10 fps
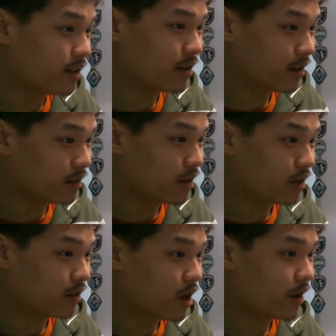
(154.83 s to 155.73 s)
a
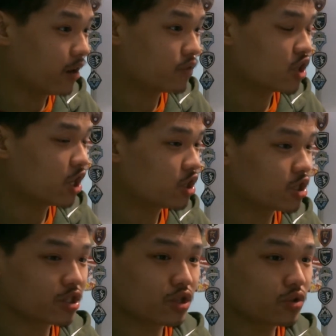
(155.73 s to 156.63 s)
lot of
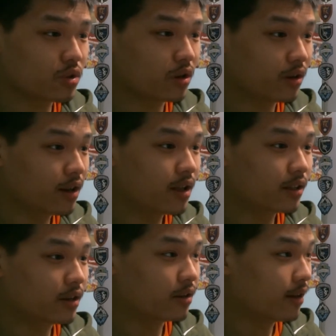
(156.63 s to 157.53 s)
changes to
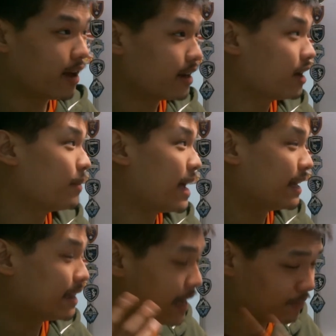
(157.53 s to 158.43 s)
their lineup,
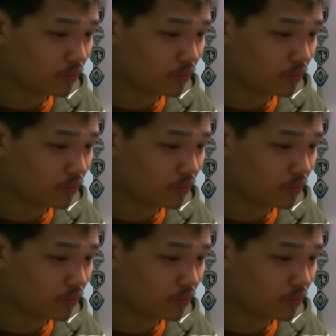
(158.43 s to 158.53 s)
and that